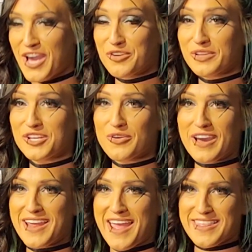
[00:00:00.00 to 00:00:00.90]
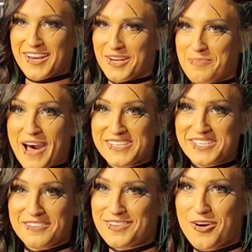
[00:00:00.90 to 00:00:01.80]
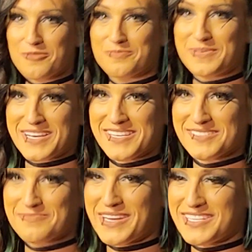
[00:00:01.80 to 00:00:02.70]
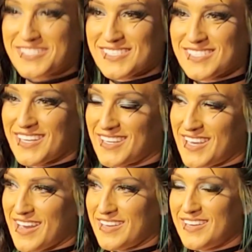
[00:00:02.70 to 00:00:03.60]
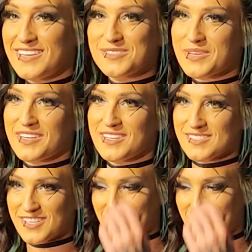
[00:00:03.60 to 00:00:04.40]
I don't really know how to end that on a positive note, but it's just like, yeah, it is what it is,